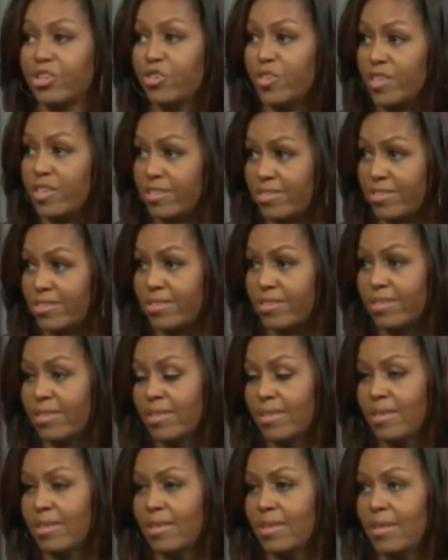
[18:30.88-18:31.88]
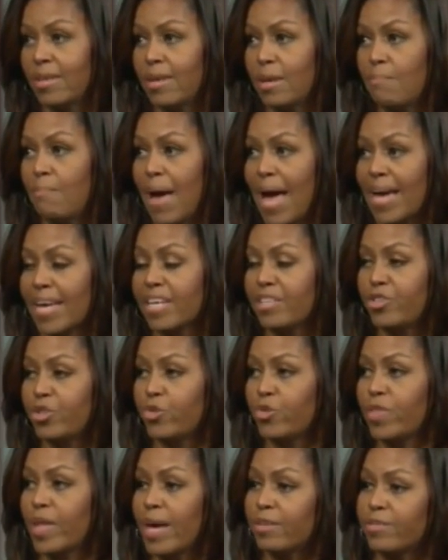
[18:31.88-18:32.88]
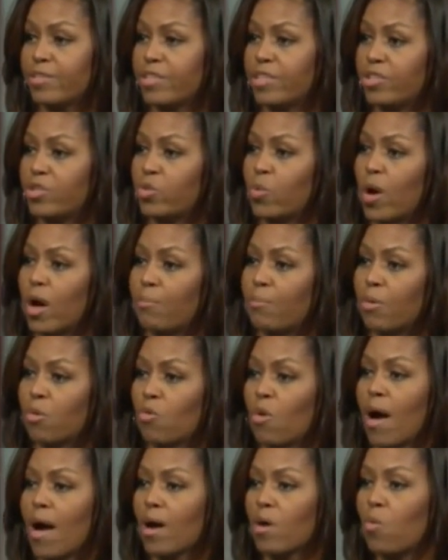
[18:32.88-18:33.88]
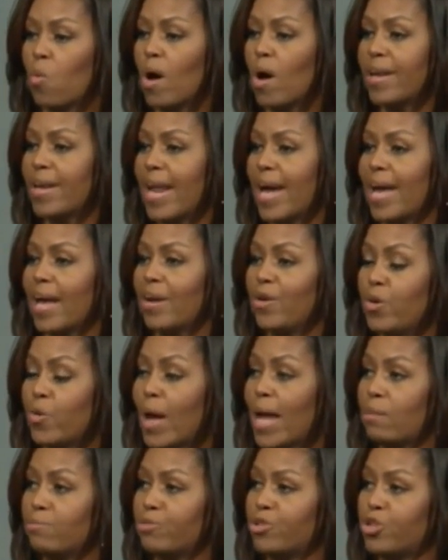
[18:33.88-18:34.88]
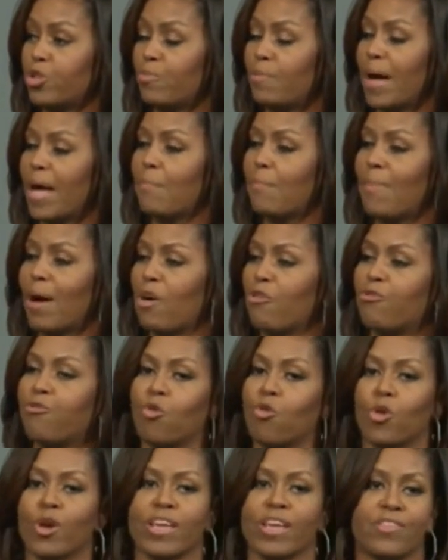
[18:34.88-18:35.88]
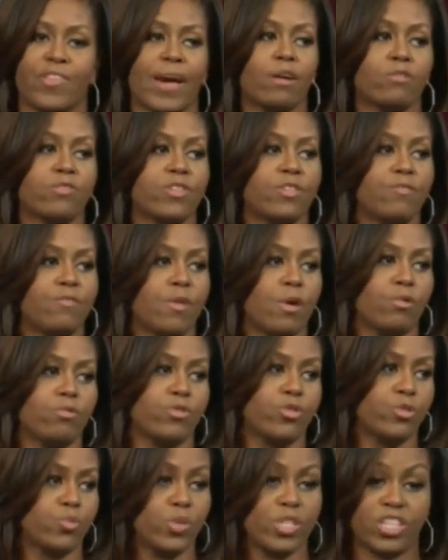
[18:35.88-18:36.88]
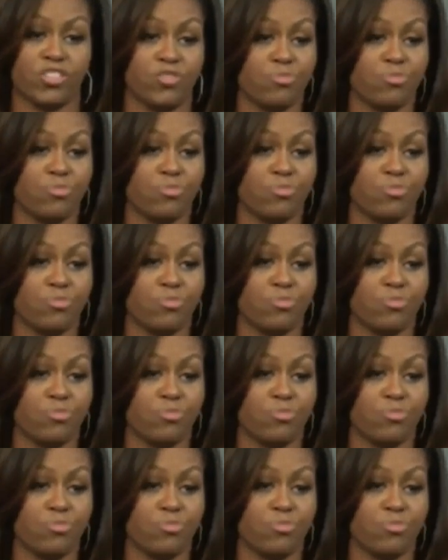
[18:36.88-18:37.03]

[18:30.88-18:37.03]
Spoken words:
this. Back in 2012, Barack won New Hampshire by about 40,000 votes, which